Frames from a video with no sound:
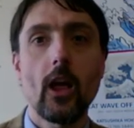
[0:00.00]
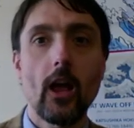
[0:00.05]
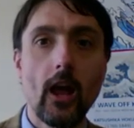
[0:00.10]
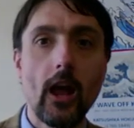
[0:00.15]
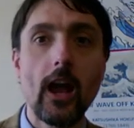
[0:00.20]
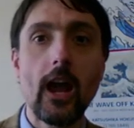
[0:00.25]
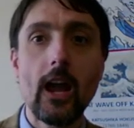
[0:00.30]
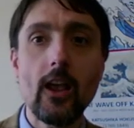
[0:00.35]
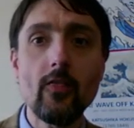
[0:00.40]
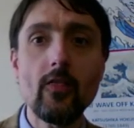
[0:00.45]

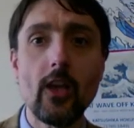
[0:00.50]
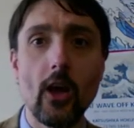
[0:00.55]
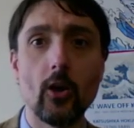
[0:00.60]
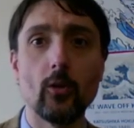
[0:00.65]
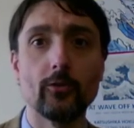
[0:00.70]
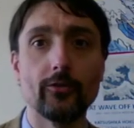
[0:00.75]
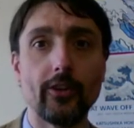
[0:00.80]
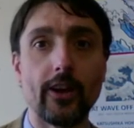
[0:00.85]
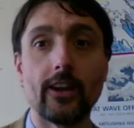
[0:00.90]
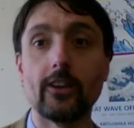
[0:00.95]
in the old
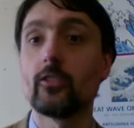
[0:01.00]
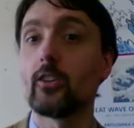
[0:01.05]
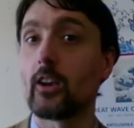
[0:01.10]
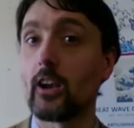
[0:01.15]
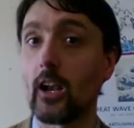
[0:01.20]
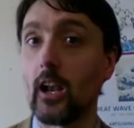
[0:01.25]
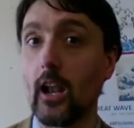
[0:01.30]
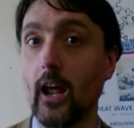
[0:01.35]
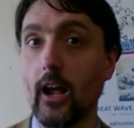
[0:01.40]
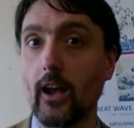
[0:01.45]
days,
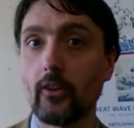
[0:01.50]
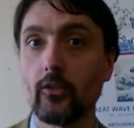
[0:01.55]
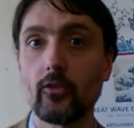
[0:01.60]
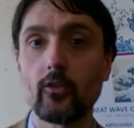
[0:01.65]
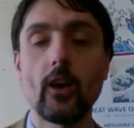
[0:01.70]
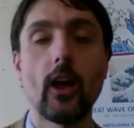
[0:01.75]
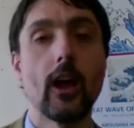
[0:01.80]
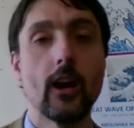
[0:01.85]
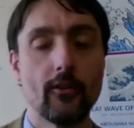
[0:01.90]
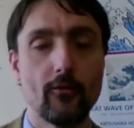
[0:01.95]
class,
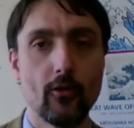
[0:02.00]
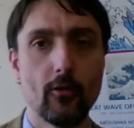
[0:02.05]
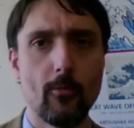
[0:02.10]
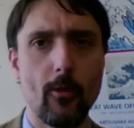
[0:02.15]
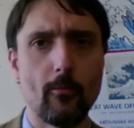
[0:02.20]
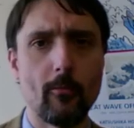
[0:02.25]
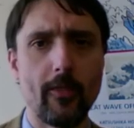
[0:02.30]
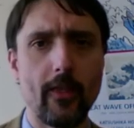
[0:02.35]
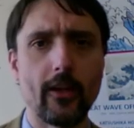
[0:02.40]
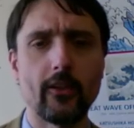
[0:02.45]
and if you
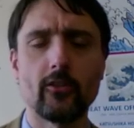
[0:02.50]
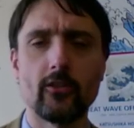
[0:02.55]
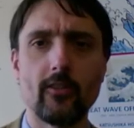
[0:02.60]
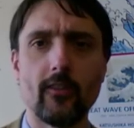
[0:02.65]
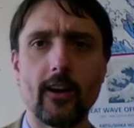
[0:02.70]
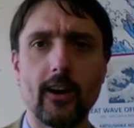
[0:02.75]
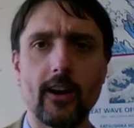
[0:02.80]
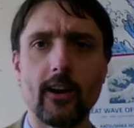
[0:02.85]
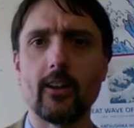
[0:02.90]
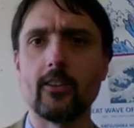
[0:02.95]
remember that's
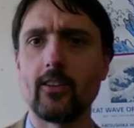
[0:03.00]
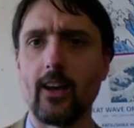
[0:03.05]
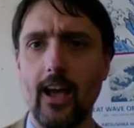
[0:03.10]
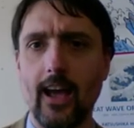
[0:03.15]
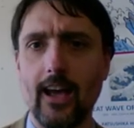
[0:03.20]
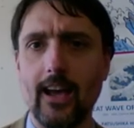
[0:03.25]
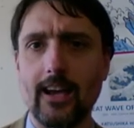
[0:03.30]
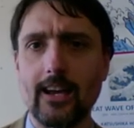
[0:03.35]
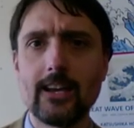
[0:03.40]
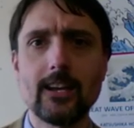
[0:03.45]
divided into
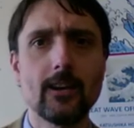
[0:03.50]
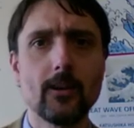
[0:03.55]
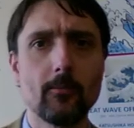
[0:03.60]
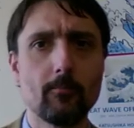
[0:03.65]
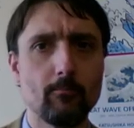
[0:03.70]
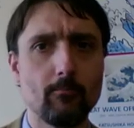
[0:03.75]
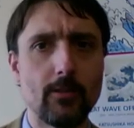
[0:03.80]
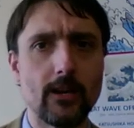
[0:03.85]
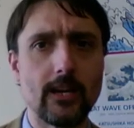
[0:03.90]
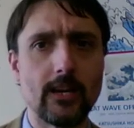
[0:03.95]
A,
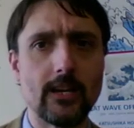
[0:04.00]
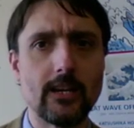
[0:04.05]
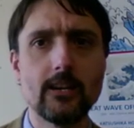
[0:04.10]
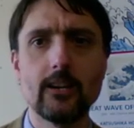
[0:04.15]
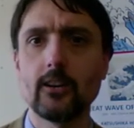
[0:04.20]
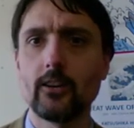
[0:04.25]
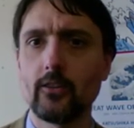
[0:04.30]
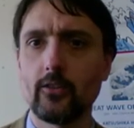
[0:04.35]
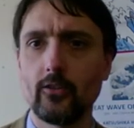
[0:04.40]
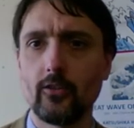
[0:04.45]
B,
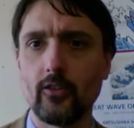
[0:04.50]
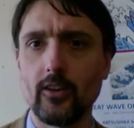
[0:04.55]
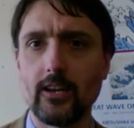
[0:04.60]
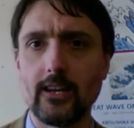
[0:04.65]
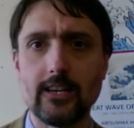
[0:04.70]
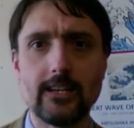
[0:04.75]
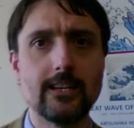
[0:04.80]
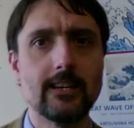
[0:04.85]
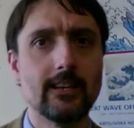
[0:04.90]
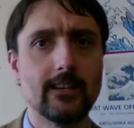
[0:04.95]

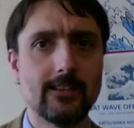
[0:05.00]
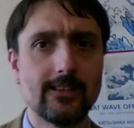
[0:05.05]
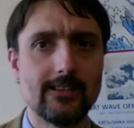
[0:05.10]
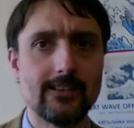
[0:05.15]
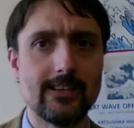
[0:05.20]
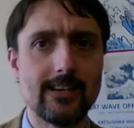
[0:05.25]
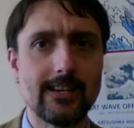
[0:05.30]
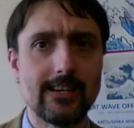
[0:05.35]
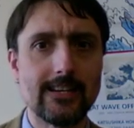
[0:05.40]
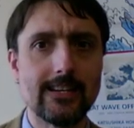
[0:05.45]
C,
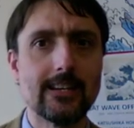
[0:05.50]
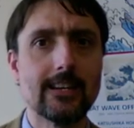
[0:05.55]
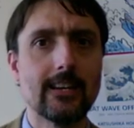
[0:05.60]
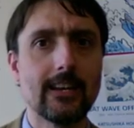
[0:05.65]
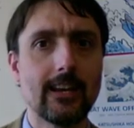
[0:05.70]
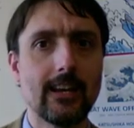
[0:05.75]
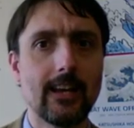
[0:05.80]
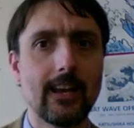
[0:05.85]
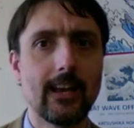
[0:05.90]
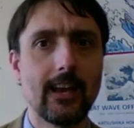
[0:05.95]
D,
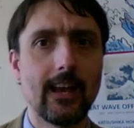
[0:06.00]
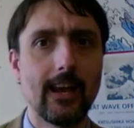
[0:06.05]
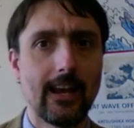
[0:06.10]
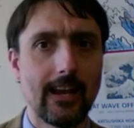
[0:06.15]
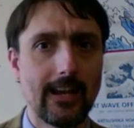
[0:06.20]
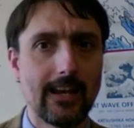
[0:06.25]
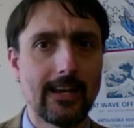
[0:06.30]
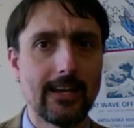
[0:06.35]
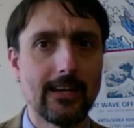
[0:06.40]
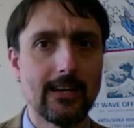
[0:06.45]

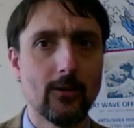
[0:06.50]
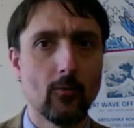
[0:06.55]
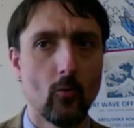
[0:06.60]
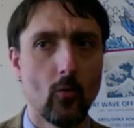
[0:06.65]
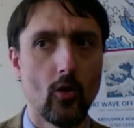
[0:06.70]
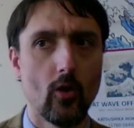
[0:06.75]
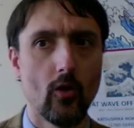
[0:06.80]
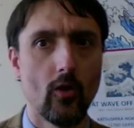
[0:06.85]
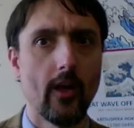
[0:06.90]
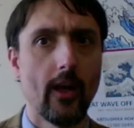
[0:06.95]

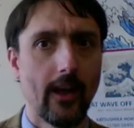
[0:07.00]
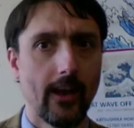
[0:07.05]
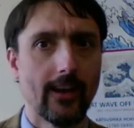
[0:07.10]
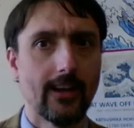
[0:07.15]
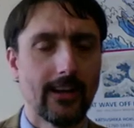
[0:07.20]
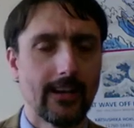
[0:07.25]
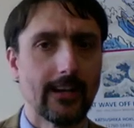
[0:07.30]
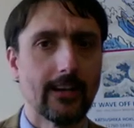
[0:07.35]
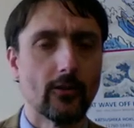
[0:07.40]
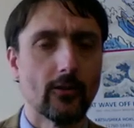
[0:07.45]
E1 and
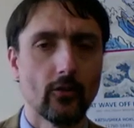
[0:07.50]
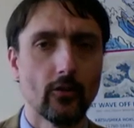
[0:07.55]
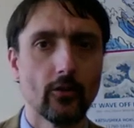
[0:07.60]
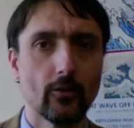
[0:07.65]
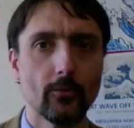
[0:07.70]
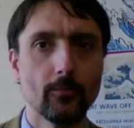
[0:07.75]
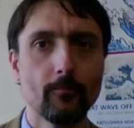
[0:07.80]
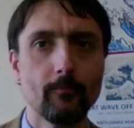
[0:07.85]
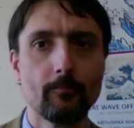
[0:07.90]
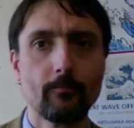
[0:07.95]
E2.
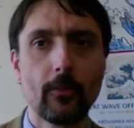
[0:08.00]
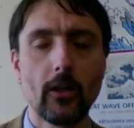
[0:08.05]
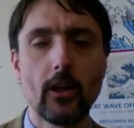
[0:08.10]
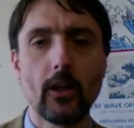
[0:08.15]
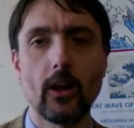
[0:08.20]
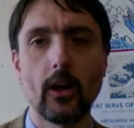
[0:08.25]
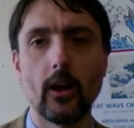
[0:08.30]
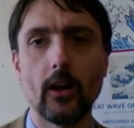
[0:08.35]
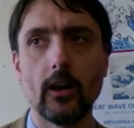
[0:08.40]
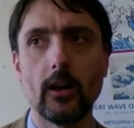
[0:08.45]

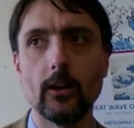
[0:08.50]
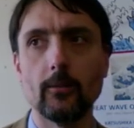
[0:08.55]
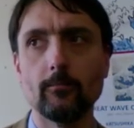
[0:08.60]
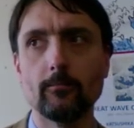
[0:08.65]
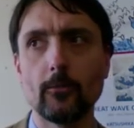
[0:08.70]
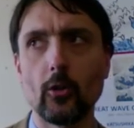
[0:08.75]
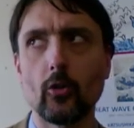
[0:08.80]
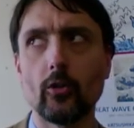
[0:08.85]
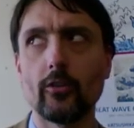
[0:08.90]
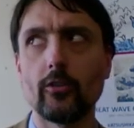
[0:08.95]

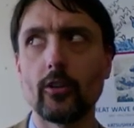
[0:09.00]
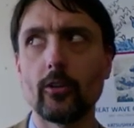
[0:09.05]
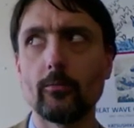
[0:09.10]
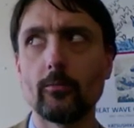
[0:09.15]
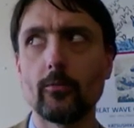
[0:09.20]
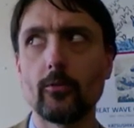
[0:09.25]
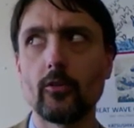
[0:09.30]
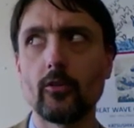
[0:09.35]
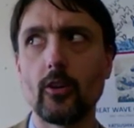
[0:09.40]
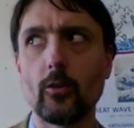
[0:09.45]
Or is it
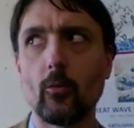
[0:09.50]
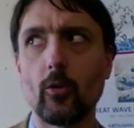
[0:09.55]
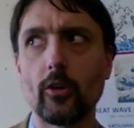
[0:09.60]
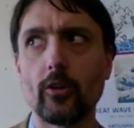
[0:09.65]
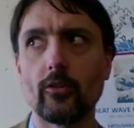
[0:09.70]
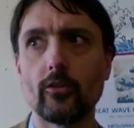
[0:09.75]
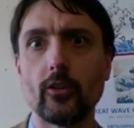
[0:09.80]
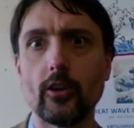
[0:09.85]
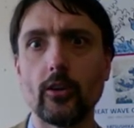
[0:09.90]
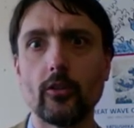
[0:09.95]
C1 and
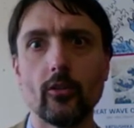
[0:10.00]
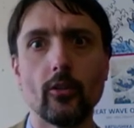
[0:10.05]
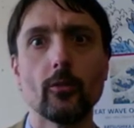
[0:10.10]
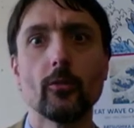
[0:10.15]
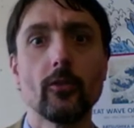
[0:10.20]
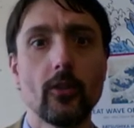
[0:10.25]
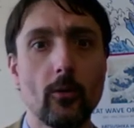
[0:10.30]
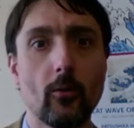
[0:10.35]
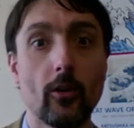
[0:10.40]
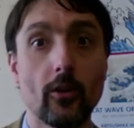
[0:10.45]
C2?
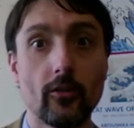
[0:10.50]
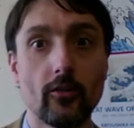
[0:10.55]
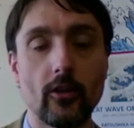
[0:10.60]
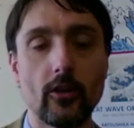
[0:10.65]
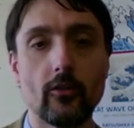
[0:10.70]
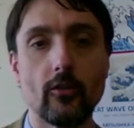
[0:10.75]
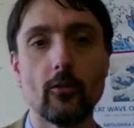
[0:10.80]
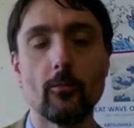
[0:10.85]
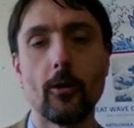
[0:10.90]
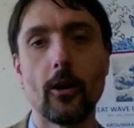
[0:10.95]
C1 and
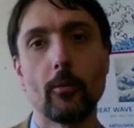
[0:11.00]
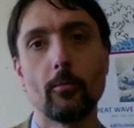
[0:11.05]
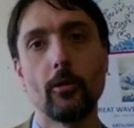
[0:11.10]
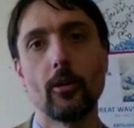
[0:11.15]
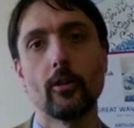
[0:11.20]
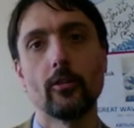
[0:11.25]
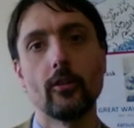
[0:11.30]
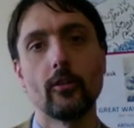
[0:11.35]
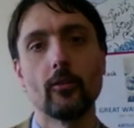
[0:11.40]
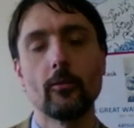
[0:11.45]
C2, my
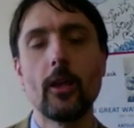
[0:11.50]
apologies.